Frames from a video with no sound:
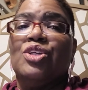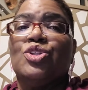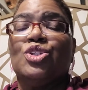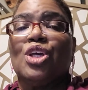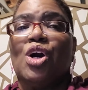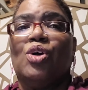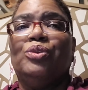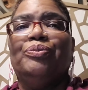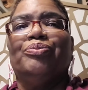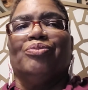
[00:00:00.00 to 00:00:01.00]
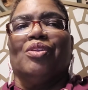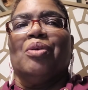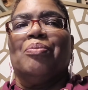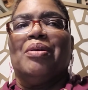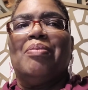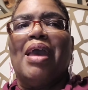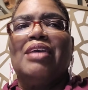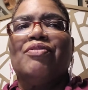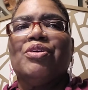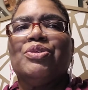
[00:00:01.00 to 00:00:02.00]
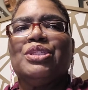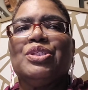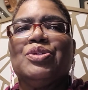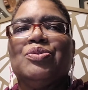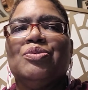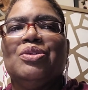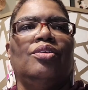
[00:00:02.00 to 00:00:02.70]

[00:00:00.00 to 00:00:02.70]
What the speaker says: So be back real soon.